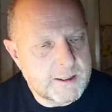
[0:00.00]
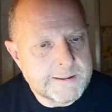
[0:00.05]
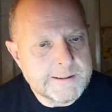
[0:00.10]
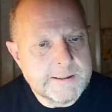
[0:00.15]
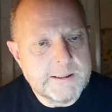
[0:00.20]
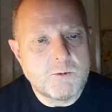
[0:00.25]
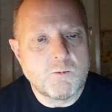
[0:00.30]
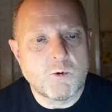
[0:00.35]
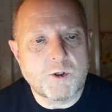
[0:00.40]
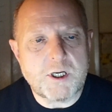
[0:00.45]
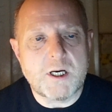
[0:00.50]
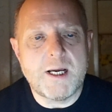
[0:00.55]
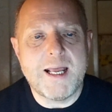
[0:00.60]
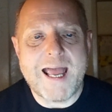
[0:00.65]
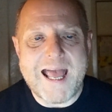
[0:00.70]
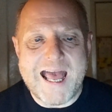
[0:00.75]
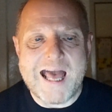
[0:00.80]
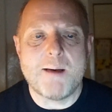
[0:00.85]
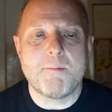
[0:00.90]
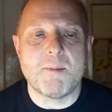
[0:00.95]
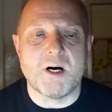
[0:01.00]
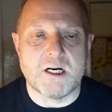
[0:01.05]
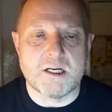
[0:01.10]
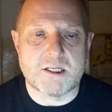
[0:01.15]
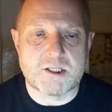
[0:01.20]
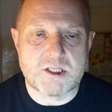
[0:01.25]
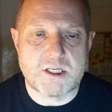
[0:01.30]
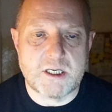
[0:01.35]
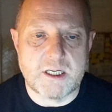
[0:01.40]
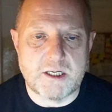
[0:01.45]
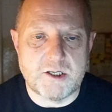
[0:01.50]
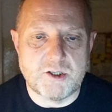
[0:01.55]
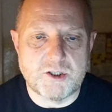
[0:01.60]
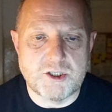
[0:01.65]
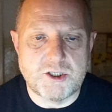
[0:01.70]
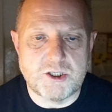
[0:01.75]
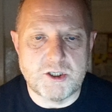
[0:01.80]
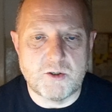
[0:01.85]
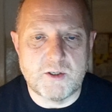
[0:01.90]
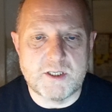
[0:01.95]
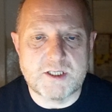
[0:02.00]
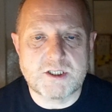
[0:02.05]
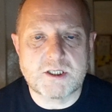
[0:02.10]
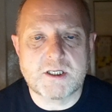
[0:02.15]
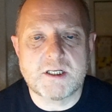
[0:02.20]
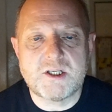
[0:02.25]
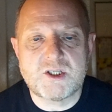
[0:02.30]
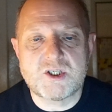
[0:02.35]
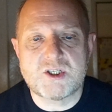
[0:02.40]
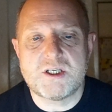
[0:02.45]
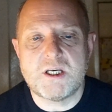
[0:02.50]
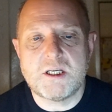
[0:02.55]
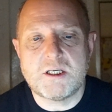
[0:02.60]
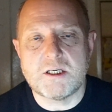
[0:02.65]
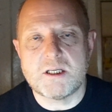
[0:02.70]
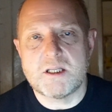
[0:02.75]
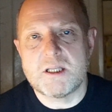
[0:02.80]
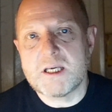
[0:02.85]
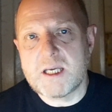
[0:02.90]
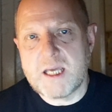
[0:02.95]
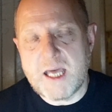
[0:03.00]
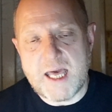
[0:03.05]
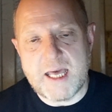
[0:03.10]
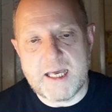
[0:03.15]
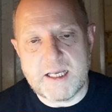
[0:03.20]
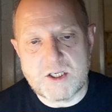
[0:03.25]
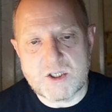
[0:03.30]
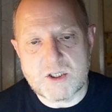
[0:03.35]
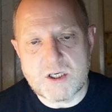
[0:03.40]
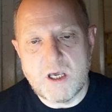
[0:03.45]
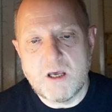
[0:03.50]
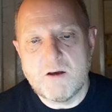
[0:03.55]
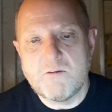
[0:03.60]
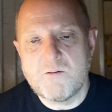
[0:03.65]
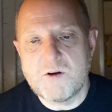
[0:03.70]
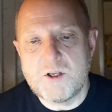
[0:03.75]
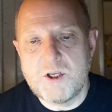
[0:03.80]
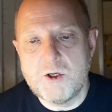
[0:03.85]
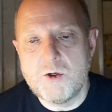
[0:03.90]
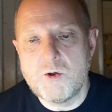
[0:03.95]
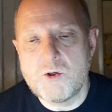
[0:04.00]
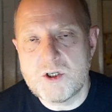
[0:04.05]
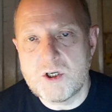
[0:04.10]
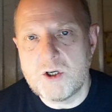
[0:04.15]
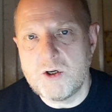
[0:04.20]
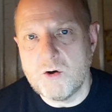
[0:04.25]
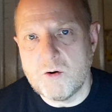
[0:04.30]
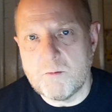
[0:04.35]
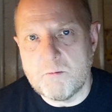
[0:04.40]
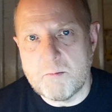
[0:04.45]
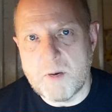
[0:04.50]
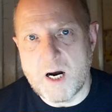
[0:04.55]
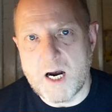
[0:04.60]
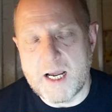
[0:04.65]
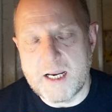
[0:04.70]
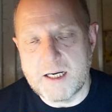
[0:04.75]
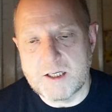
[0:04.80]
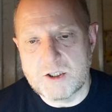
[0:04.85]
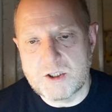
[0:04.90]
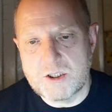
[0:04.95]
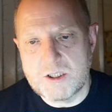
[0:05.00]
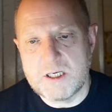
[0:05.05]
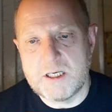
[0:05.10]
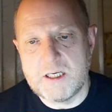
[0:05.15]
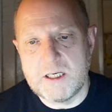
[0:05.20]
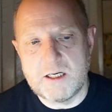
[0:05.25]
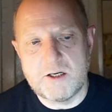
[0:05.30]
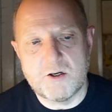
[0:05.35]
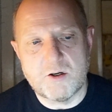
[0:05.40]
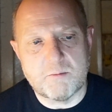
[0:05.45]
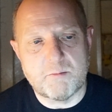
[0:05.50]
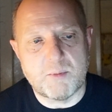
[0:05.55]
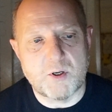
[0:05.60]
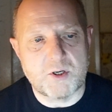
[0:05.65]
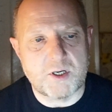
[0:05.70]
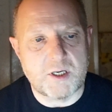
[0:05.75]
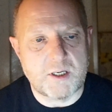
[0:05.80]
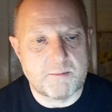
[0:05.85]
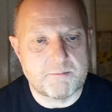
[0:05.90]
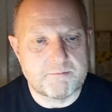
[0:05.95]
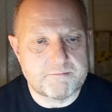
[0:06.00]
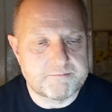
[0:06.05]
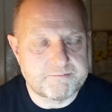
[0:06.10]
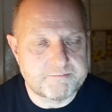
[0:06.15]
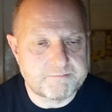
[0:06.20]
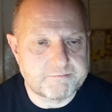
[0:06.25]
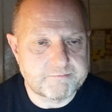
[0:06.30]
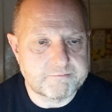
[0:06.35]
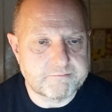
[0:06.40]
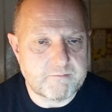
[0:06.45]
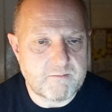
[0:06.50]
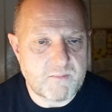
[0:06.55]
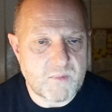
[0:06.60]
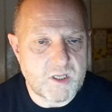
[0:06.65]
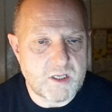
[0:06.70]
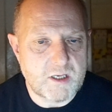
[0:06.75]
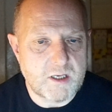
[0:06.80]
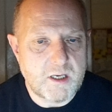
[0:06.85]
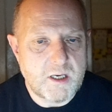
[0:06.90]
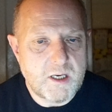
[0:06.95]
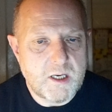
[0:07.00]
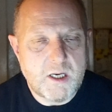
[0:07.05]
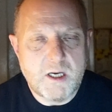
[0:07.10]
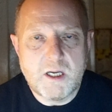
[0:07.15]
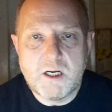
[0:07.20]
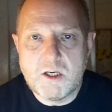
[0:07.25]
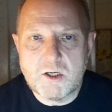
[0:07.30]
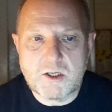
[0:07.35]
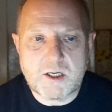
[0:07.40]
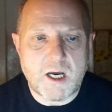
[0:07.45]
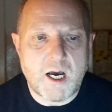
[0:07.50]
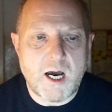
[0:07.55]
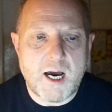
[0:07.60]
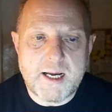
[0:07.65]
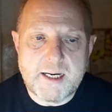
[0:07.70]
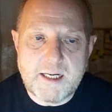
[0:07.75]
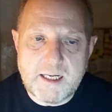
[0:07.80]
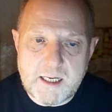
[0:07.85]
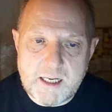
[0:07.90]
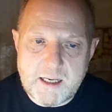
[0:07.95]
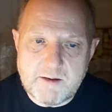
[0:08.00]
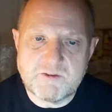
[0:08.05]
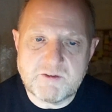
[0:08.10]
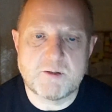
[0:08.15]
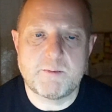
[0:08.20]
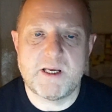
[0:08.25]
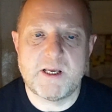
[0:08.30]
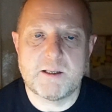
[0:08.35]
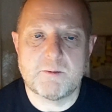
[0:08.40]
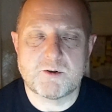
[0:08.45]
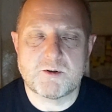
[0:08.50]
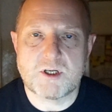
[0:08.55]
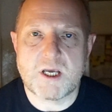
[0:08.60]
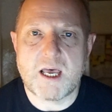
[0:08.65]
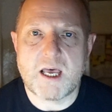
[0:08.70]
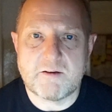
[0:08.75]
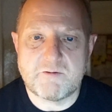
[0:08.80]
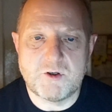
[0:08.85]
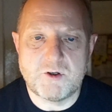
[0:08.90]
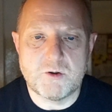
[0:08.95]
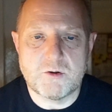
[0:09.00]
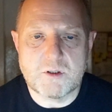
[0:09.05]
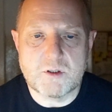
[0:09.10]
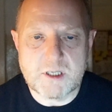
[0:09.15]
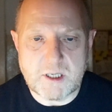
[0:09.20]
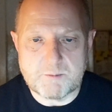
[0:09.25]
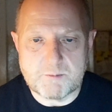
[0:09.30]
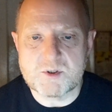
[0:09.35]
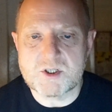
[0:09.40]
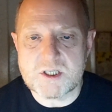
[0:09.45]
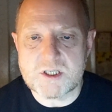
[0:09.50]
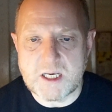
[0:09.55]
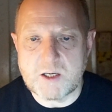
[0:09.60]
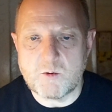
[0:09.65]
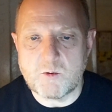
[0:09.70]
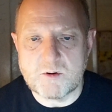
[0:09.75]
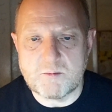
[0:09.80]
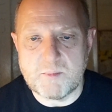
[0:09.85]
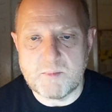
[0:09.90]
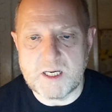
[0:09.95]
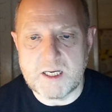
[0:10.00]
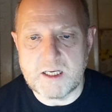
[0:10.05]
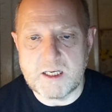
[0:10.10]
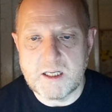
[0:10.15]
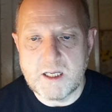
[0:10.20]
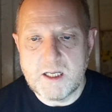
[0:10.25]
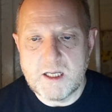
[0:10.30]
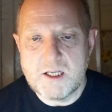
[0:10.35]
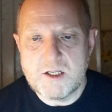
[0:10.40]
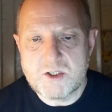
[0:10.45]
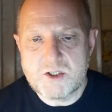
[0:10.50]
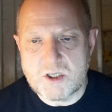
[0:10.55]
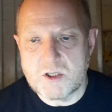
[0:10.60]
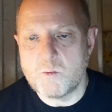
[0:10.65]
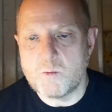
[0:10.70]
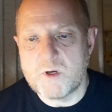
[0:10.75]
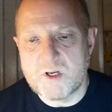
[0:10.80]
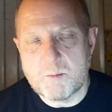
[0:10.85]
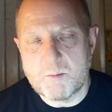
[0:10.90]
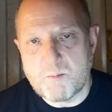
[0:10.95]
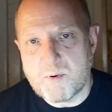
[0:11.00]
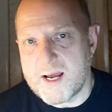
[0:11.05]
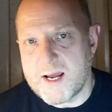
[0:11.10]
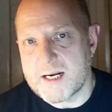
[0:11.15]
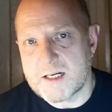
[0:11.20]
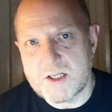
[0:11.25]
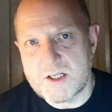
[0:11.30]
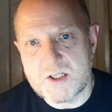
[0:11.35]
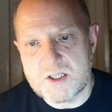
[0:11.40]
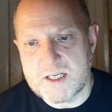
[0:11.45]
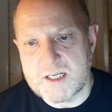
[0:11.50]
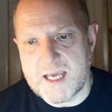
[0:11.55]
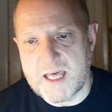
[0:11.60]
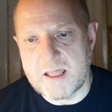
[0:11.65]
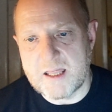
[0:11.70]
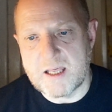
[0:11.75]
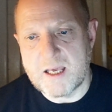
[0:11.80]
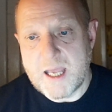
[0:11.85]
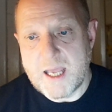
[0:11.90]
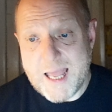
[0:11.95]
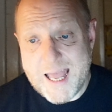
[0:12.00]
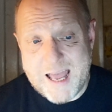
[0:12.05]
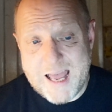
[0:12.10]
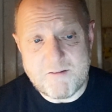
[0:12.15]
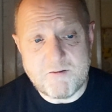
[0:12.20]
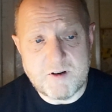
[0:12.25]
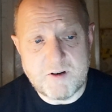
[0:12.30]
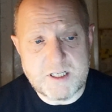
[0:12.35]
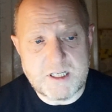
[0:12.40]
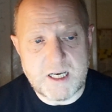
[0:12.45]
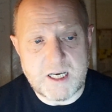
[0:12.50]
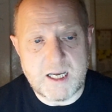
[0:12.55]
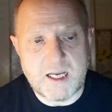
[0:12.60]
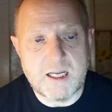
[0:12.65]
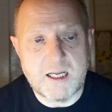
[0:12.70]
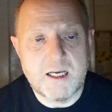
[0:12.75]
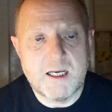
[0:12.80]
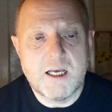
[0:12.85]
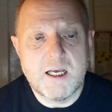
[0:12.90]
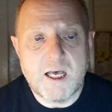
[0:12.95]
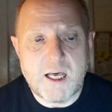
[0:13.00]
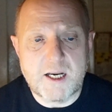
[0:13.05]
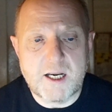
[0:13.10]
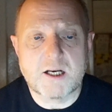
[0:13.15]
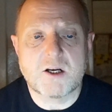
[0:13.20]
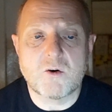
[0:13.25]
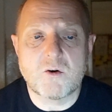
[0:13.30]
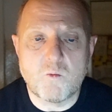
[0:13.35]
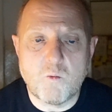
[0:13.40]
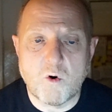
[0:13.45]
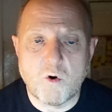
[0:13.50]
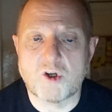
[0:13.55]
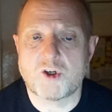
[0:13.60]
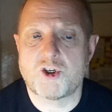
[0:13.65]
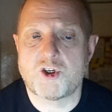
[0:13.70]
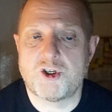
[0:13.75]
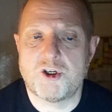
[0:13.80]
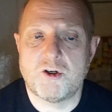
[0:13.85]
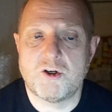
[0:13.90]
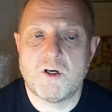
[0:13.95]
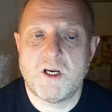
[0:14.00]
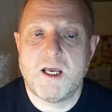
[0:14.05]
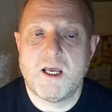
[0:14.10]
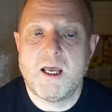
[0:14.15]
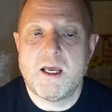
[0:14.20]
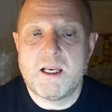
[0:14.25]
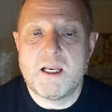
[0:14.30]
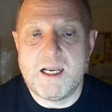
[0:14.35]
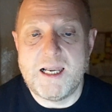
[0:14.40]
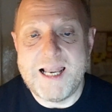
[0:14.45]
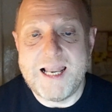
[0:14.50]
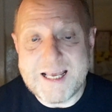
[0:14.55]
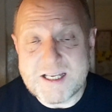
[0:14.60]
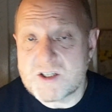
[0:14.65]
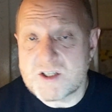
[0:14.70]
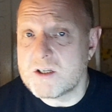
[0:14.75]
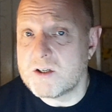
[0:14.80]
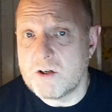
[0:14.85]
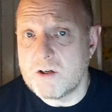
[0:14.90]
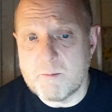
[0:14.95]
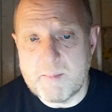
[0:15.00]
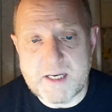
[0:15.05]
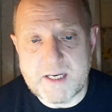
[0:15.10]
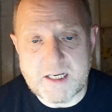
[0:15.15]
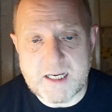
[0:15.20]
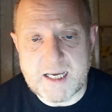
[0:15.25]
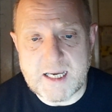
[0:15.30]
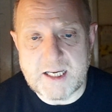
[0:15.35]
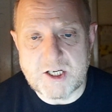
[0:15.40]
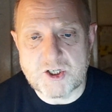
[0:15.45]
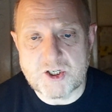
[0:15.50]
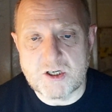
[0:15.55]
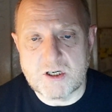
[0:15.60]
What I am asking you to do is to consider the case for using your mind to heal your body. Look, I'd love to be able to have you come stay with me so that we could practice together every day and I could watch you lessen your medication.